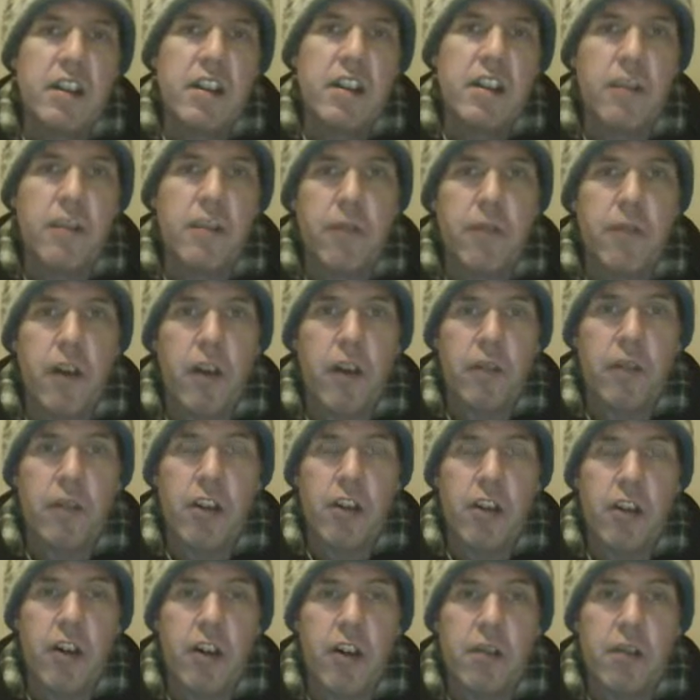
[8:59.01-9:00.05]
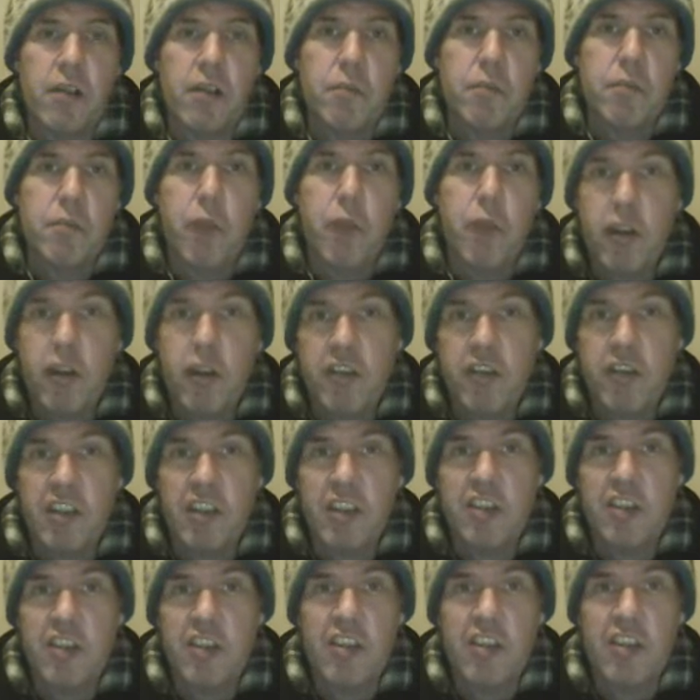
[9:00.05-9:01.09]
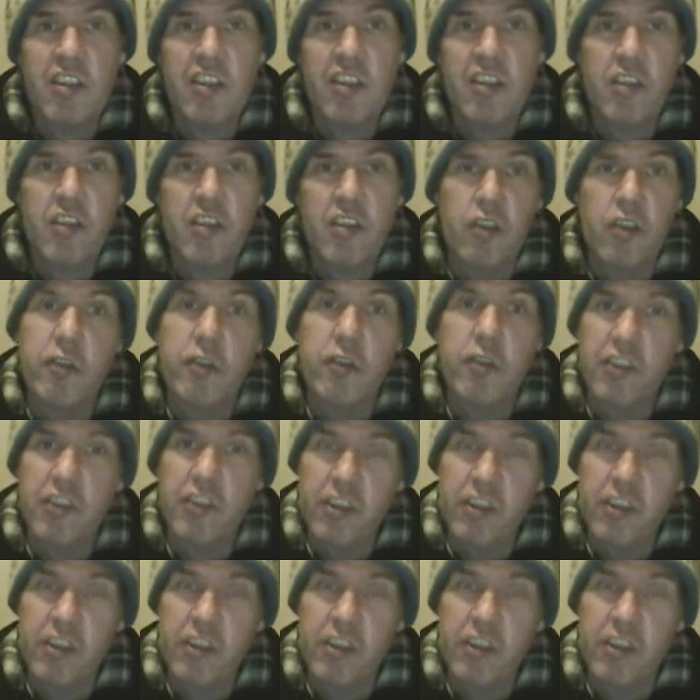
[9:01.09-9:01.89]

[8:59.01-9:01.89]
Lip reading: you've either got politicians or